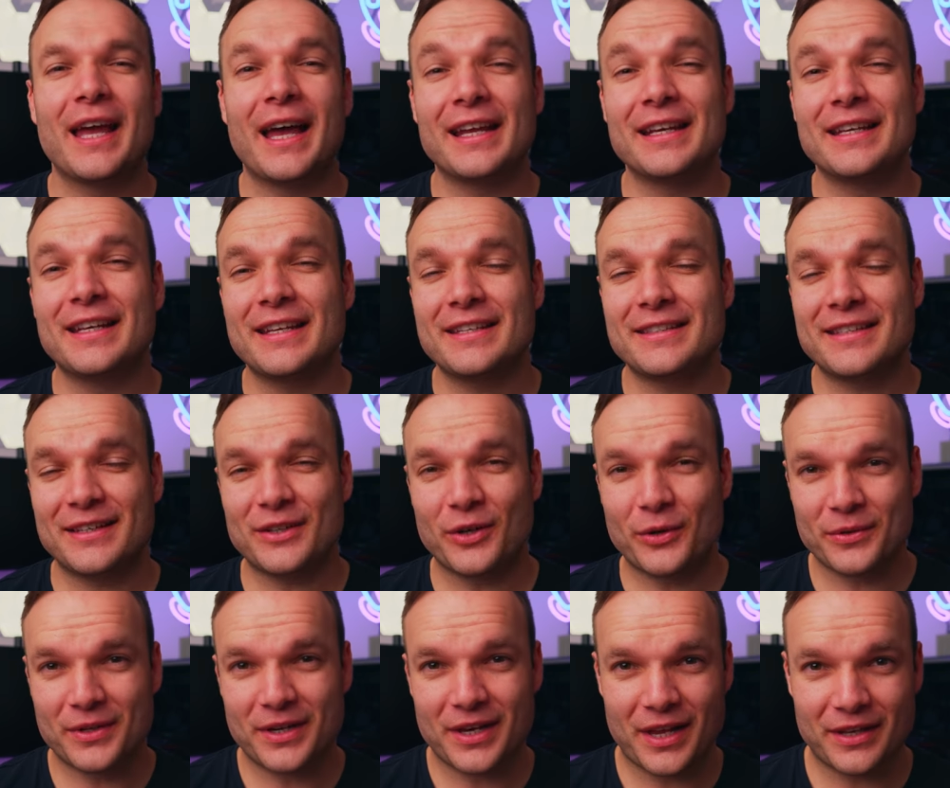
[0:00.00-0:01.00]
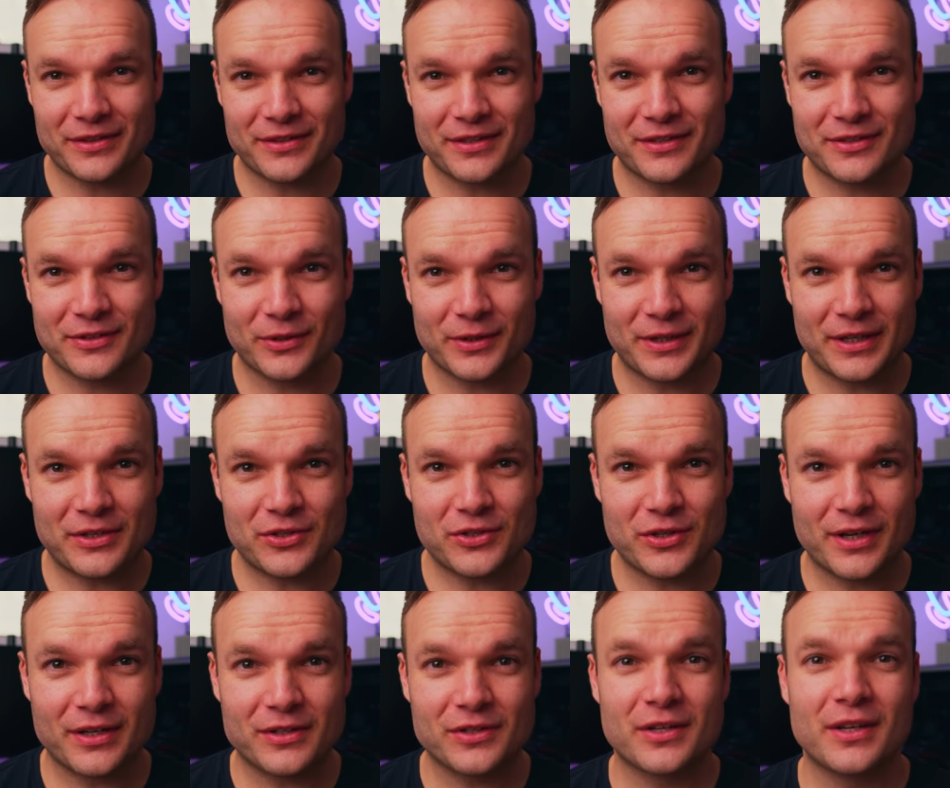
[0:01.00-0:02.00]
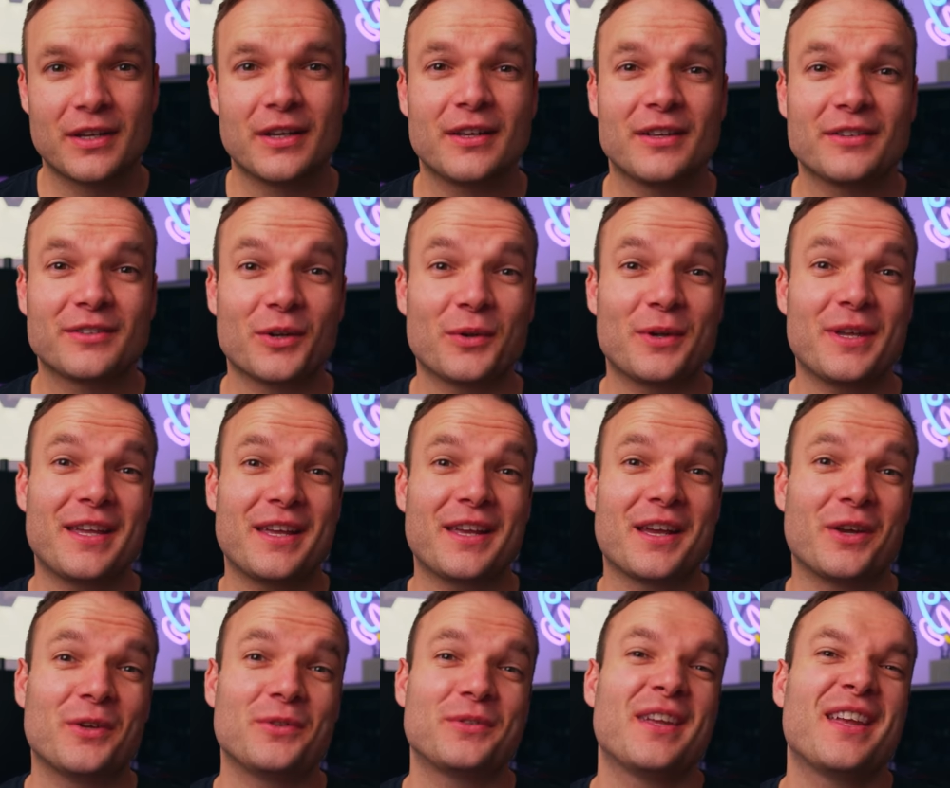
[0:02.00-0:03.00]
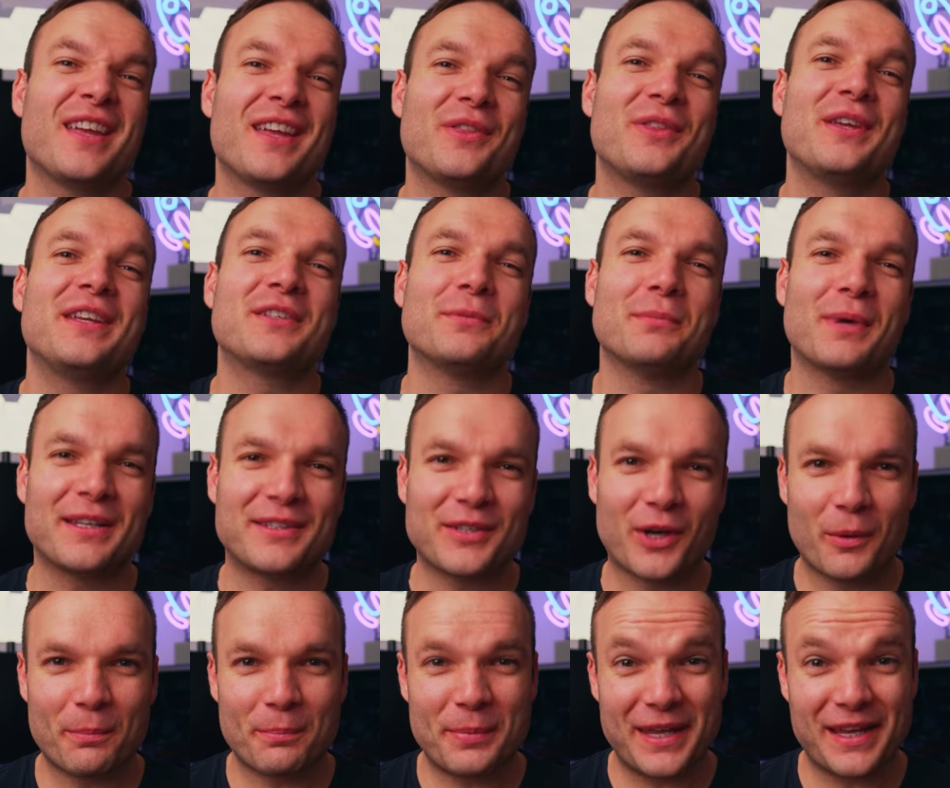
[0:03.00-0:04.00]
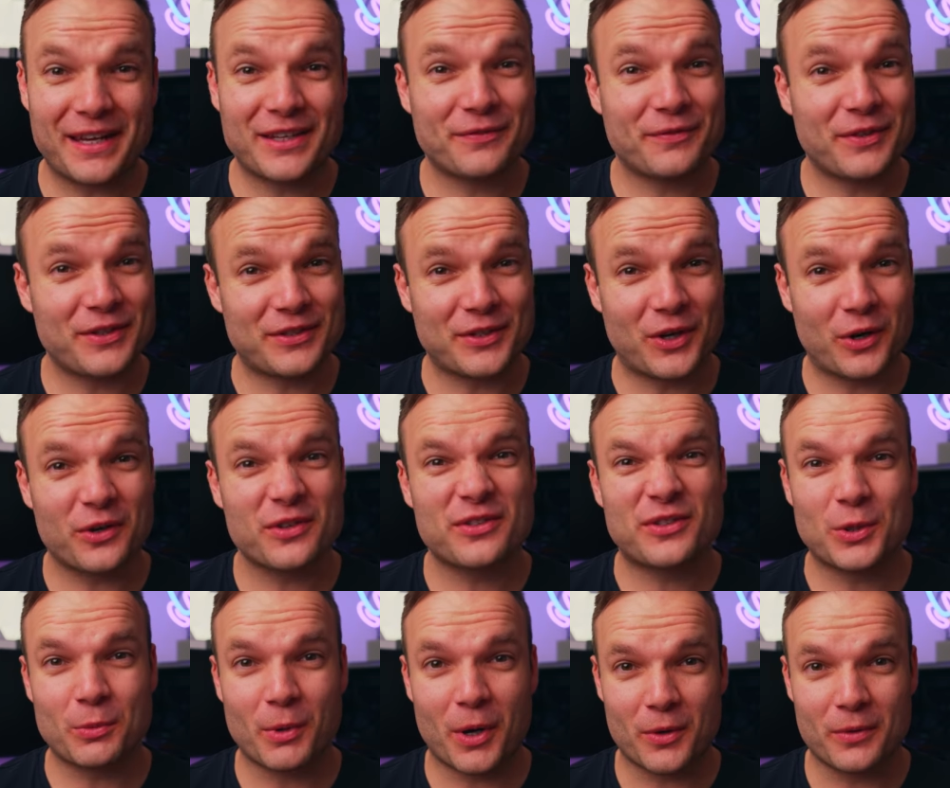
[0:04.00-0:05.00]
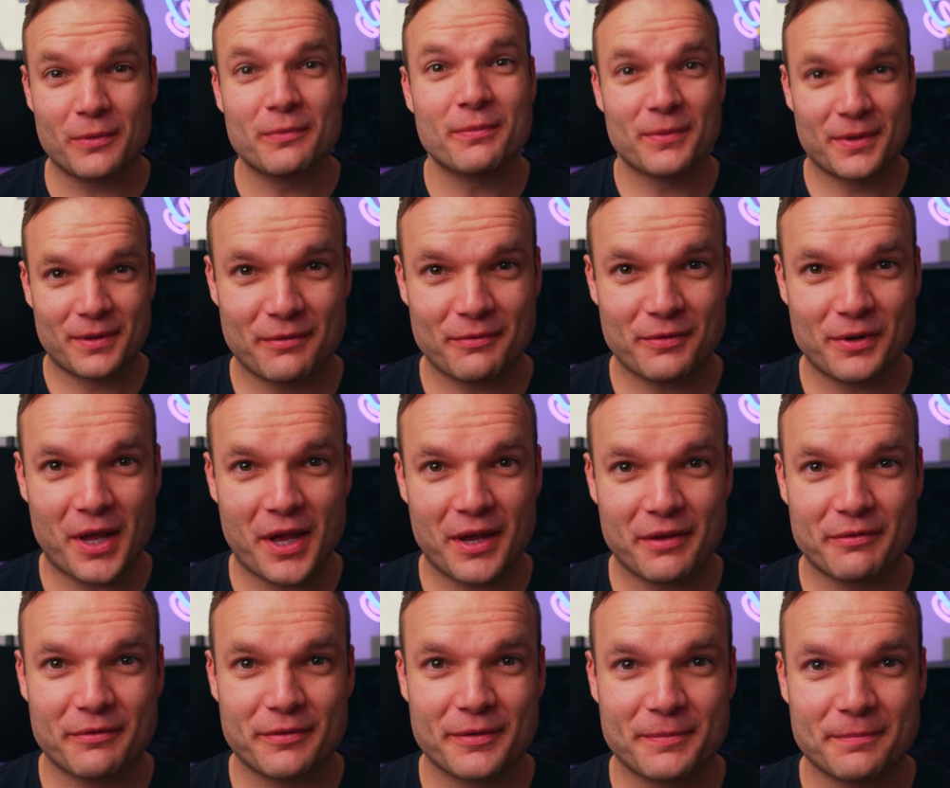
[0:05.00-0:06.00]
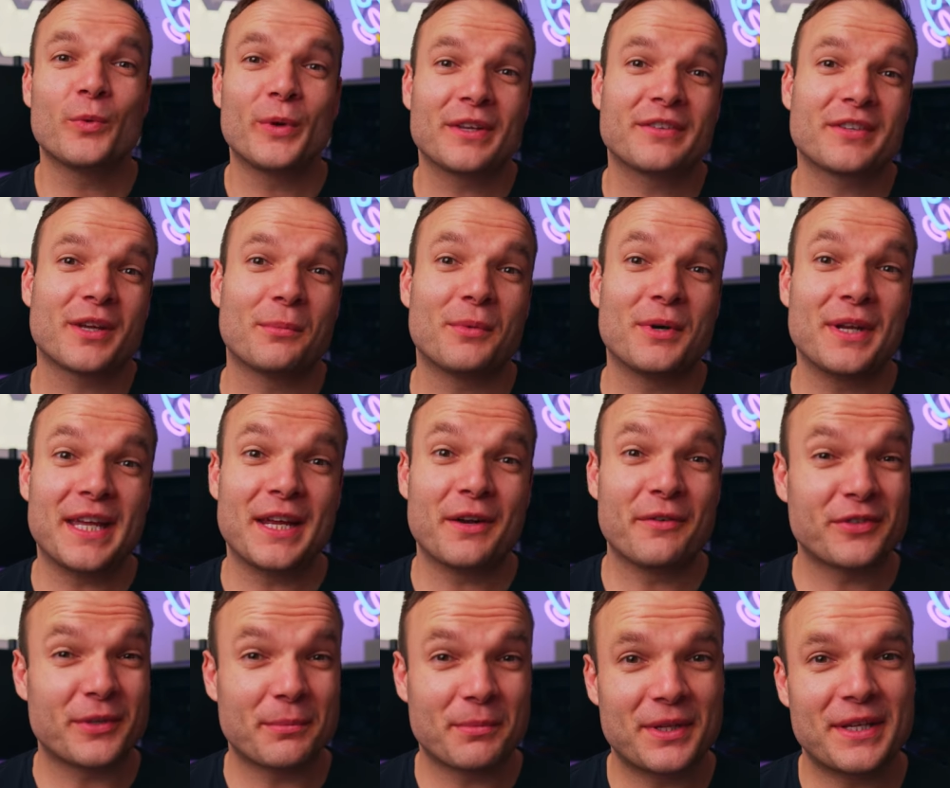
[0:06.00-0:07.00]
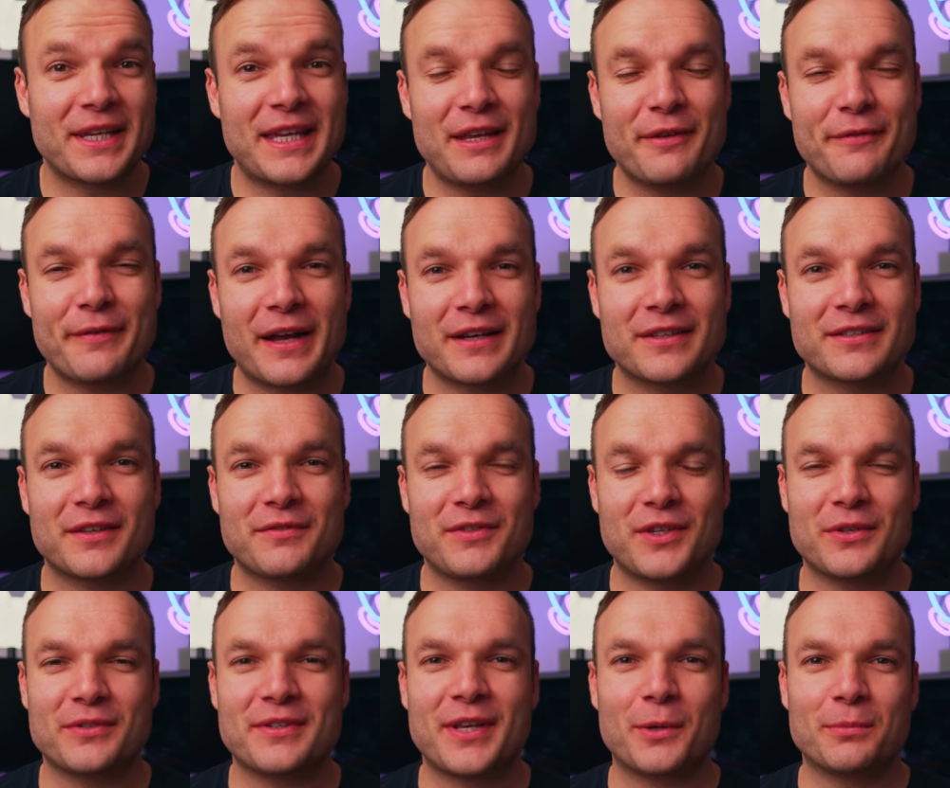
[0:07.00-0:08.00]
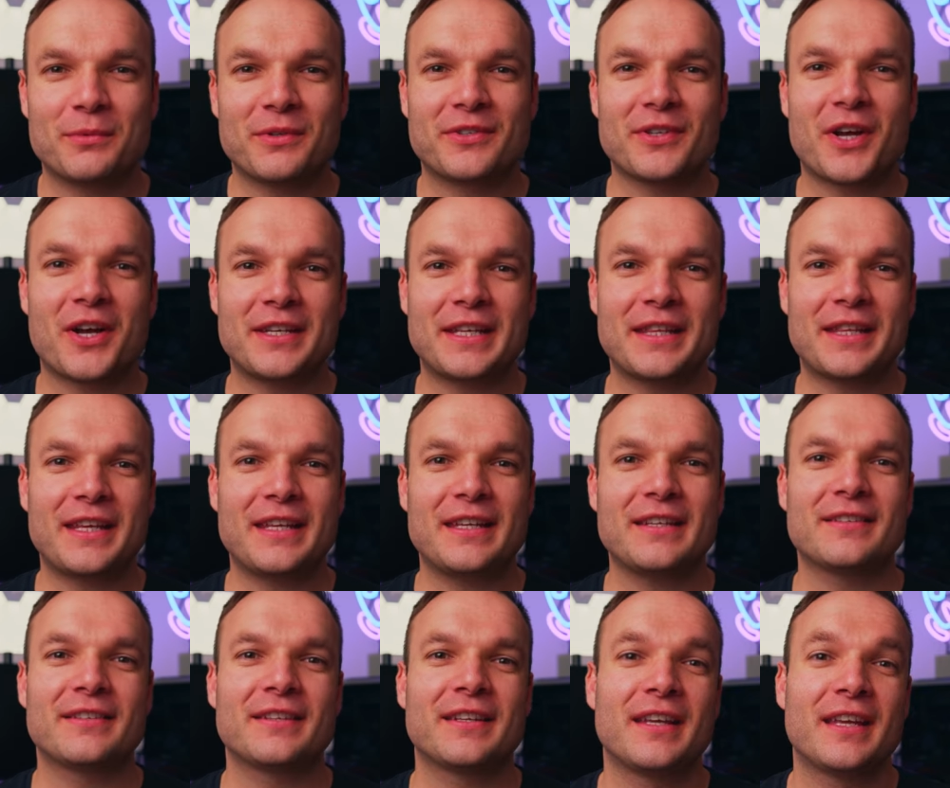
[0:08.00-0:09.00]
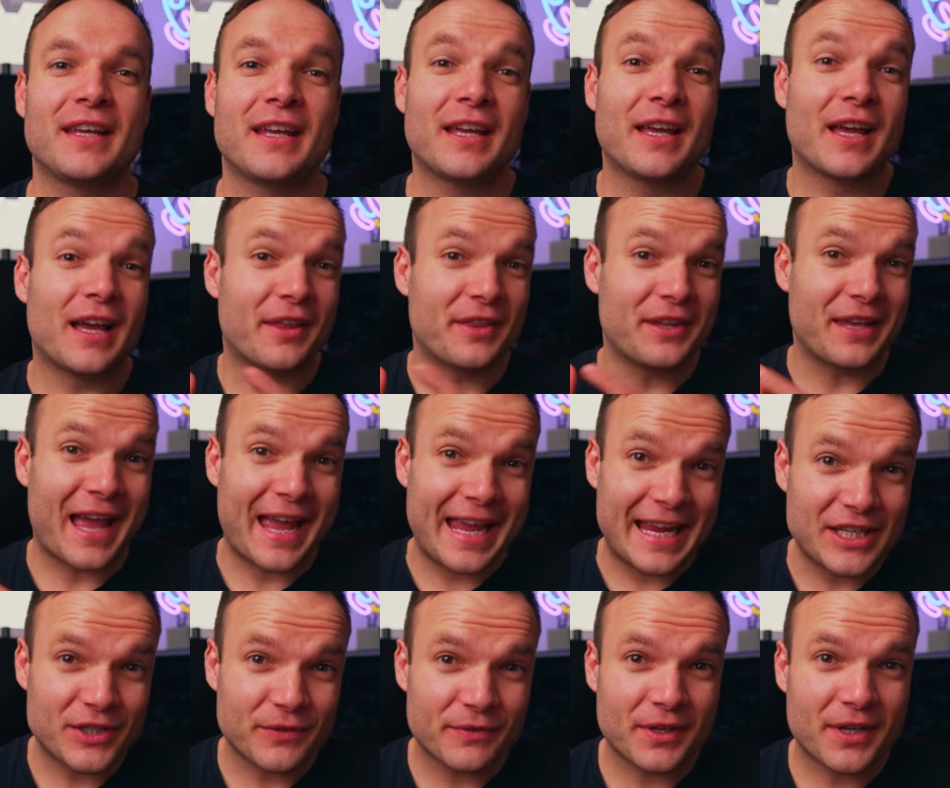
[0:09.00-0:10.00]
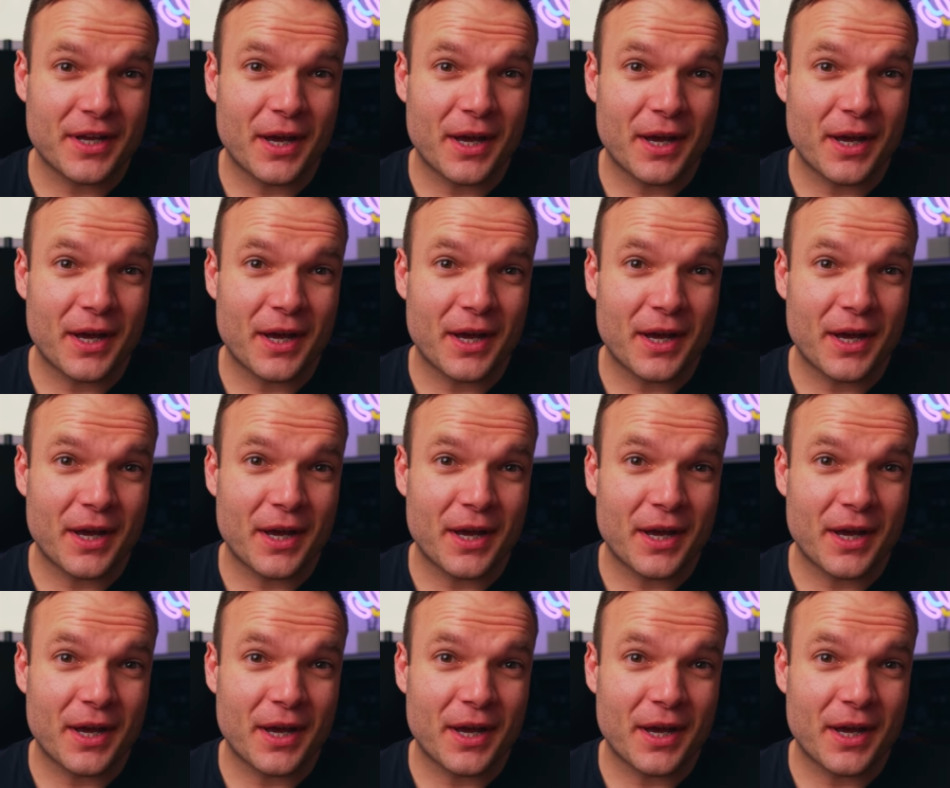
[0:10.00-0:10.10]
and listed on the London Stock Exchange. So here goes, these are my top picks for stocks to own for life. Quick summary here of some of the key factors I've used to help deciding these. The age of the